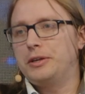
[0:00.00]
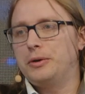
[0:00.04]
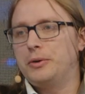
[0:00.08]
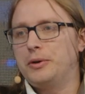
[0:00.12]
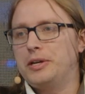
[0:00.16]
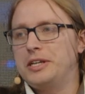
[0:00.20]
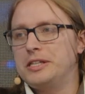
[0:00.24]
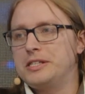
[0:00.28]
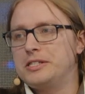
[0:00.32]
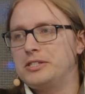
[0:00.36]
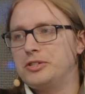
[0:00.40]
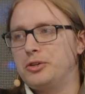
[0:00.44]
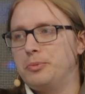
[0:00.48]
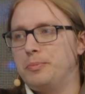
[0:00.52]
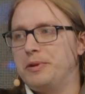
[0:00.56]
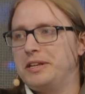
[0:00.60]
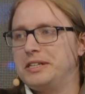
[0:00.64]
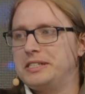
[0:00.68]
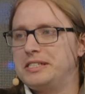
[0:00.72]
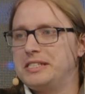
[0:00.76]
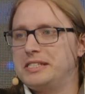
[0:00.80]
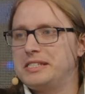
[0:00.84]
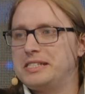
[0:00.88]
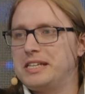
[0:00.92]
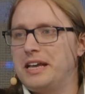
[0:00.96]
your
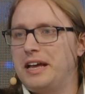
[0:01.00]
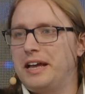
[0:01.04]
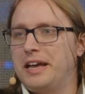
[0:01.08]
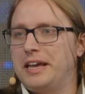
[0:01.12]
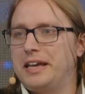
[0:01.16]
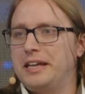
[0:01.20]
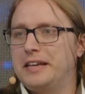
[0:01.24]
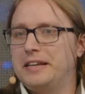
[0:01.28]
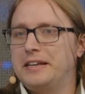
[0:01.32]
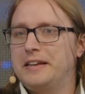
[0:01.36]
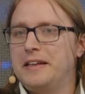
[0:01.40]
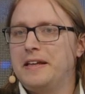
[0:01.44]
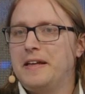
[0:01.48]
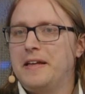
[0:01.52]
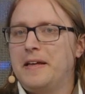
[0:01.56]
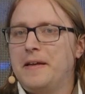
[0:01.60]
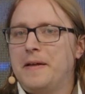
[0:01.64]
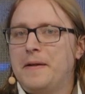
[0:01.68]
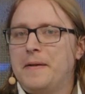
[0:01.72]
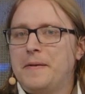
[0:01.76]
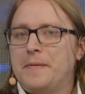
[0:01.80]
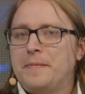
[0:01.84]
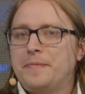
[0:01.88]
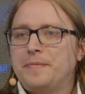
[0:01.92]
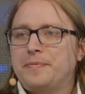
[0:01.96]
instrument design
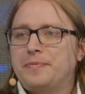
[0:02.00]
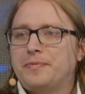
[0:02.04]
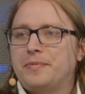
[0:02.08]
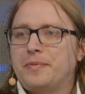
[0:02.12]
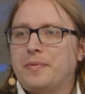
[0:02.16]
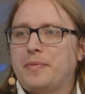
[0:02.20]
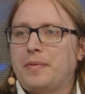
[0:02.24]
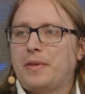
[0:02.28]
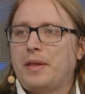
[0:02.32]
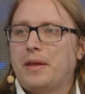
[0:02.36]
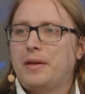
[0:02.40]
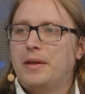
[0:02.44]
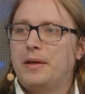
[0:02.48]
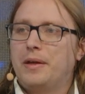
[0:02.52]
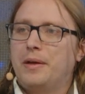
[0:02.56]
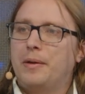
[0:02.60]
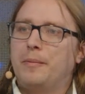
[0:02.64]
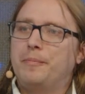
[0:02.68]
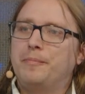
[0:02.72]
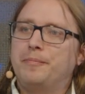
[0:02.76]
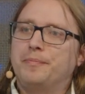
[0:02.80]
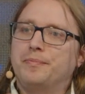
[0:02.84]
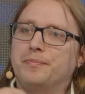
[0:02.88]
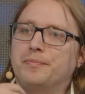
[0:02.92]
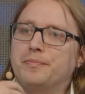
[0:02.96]
um,
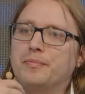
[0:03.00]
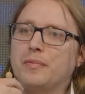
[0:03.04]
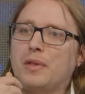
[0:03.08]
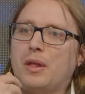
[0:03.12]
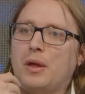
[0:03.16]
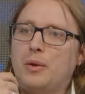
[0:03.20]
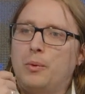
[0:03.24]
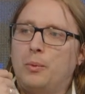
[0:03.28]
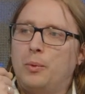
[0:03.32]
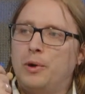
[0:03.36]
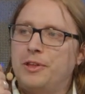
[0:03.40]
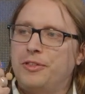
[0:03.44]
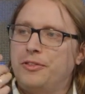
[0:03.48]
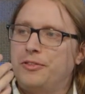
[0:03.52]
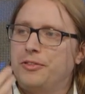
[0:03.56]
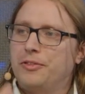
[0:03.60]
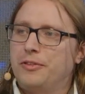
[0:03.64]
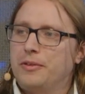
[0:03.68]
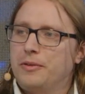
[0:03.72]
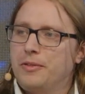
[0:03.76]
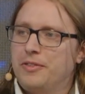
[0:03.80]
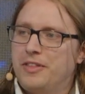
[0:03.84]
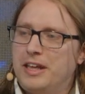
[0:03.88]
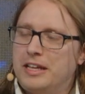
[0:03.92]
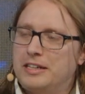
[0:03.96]
with
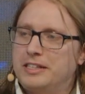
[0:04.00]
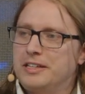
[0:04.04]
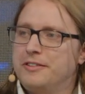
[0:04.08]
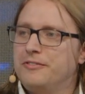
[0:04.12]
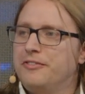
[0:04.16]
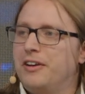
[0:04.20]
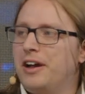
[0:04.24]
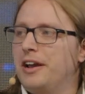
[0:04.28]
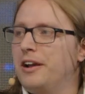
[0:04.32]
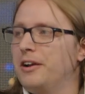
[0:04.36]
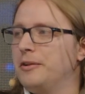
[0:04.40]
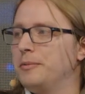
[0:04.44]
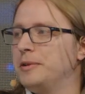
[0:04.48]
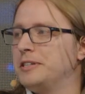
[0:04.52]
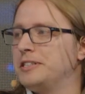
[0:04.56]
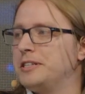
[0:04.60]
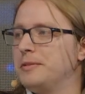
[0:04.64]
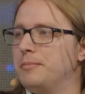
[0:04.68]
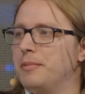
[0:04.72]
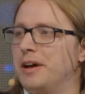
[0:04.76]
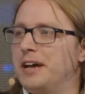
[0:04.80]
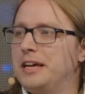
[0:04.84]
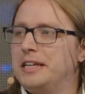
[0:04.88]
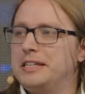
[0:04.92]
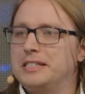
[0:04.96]
that environment
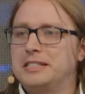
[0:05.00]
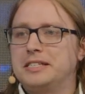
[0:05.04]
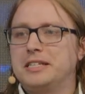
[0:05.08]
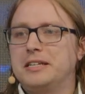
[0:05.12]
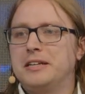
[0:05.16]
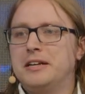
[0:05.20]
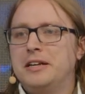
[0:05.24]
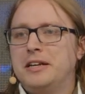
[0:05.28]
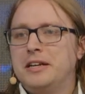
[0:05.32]
in mind.